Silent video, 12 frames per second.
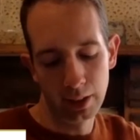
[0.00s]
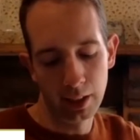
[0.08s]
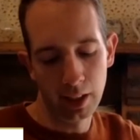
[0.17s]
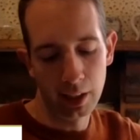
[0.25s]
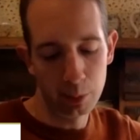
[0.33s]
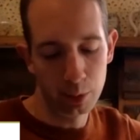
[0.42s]

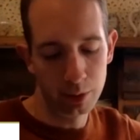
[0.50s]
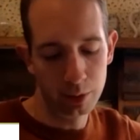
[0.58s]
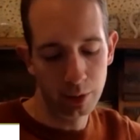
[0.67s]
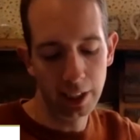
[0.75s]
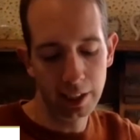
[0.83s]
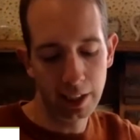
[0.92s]
I would
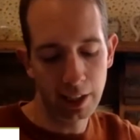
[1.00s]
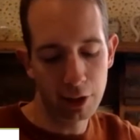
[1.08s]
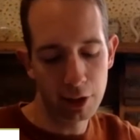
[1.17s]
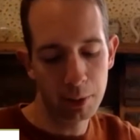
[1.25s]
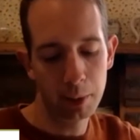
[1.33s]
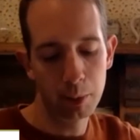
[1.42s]
really
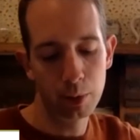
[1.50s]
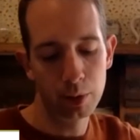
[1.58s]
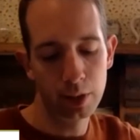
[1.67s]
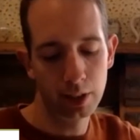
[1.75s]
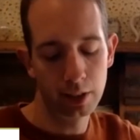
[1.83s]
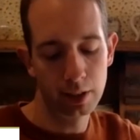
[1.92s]
encourage people
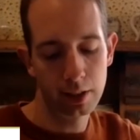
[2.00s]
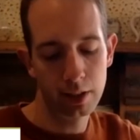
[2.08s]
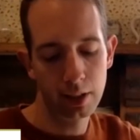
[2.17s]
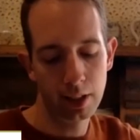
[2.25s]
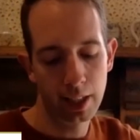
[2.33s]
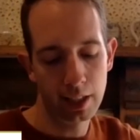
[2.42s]
to
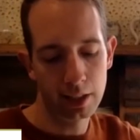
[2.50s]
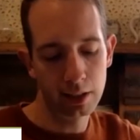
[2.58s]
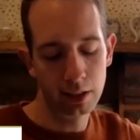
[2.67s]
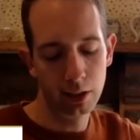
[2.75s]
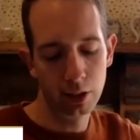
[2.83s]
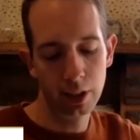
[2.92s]
start
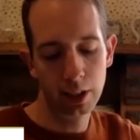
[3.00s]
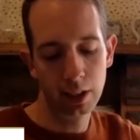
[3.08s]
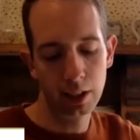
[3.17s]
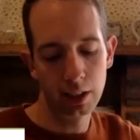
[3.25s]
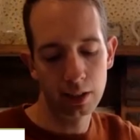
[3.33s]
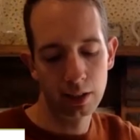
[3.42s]
looking
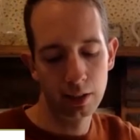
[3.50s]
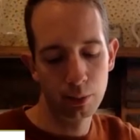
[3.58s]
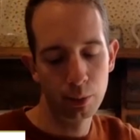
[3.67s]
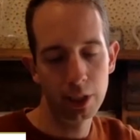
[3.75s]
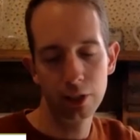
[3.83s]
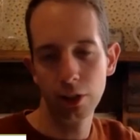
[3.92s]
at
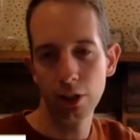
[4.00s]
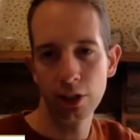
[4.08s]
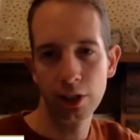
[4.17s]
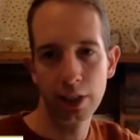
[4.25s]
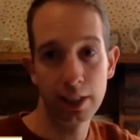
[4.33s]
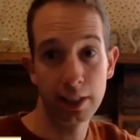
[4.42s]

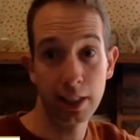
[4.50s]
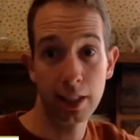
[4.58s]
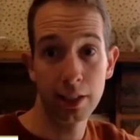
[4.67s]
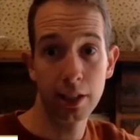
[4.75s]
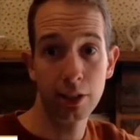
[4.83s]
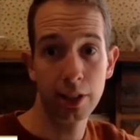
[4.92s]
research that's
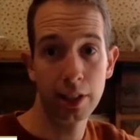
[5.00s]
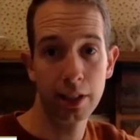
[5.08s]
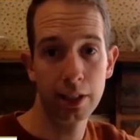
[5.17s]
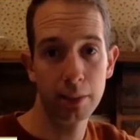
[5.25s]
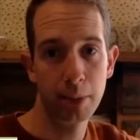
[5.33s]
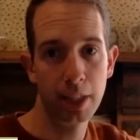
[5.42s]
out there in
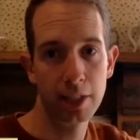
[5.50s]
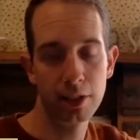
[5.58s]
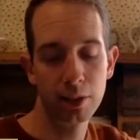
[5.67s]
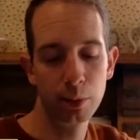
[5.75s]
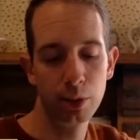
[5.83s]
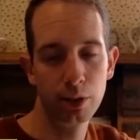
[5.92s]
other parts of
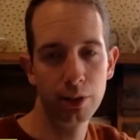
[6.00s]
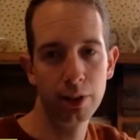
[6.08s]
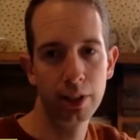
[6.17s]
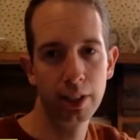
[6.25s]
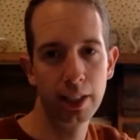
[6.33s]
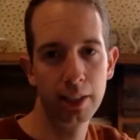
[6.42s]
the world,
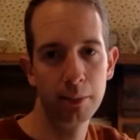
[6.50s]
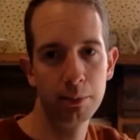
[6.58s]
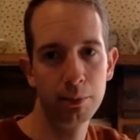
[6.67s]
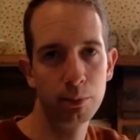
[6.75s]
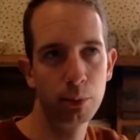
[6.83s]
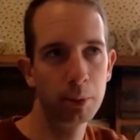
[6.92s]

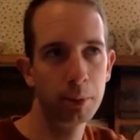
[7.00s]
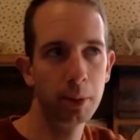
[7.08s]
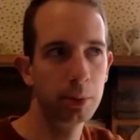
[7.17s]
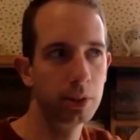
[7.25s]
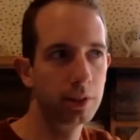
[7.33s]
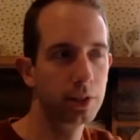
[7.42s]
where
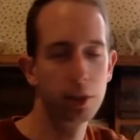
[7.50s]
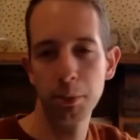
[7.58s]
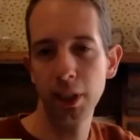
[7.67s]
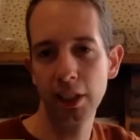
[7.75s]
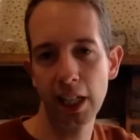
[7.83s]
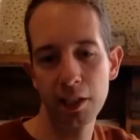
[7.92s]
people have sort of
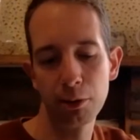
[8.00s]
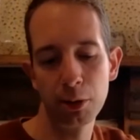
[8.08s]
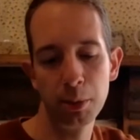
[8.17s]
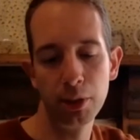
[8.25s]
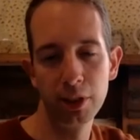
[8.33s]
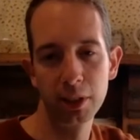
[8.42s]
been engaging
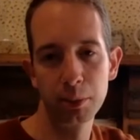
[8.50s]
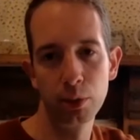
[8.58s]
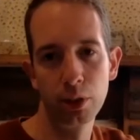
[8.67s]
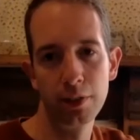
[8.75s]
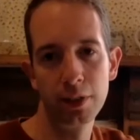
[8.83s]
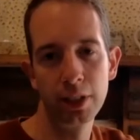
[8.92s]
with buildings
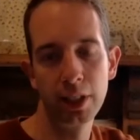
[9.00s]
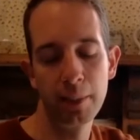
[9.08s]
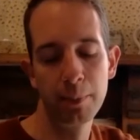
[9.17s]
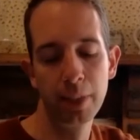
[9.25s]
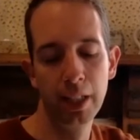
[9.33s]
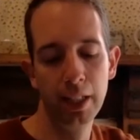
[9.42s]
more over time.